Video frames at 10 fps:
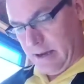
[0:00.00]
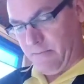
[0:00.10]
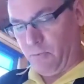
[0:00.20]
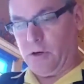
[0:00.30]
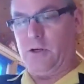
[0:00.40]

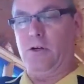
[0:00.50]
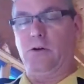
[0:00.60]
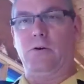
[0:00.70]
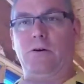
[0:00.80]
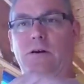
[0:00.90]
I'm going
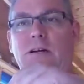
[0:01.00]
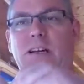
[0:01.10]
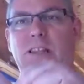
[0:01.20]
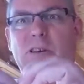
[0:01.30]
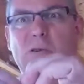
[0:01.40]
to
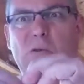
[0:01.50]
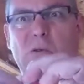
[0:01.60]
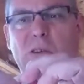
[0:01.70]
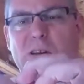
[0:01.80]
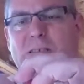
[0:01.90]
hit the
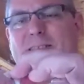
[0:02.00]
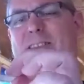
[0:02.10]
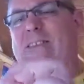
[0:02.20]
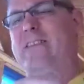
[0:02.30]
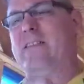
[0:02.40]
old
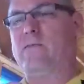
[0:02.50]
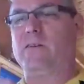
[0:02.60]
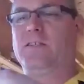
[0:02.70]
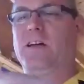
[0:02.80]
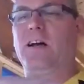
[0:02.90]

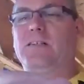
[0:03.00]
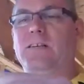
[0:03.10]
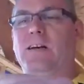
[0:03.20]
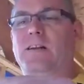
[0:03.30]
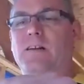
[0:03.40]
nitrous
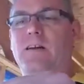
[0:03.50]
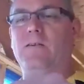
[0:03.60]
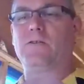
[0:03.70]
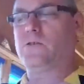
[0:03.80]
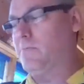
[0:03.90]
oxide
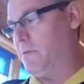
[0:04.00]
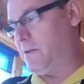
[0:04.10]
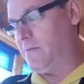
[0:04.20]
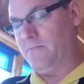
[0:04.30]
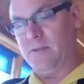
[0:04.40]
indicator strip
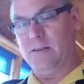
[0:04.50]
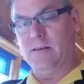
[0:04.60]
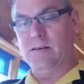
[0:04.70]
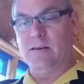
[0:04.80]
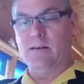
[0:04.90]
here.
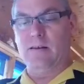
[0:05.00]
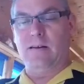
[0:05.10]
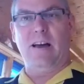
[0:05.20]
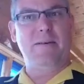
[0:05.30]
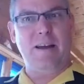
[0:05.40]

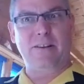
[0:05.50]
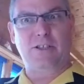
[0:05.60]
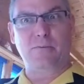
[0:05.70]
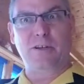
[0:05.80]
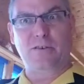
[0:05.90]
I've been having
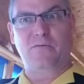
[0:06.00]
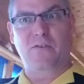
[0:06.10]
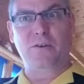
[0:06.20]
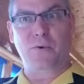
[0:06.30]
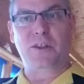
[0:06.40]
so much
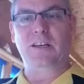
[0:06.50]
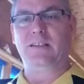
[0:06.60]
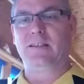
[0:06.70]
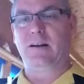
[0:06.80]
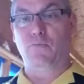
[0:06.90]
fun with
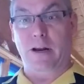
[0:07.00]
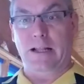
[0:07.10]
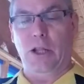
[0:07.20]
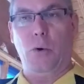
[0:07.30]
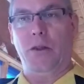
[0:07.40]
these that I'm running
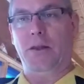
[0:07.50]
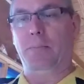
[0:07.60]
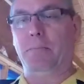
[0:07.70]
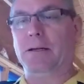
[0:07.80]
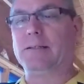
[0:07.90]
low on
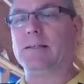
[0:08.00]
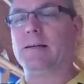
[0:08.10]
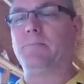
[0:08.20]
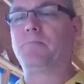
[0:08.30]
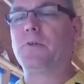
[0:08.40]
them, but
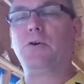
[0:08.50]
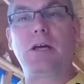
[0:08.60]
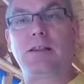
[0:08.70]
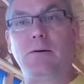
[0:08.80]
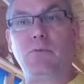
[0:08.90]
you
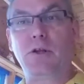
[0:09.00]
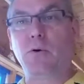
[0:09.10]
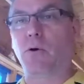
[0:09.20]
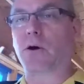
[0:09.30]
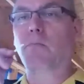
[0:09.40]
get them with your
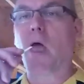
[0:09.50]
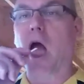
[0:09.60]
order.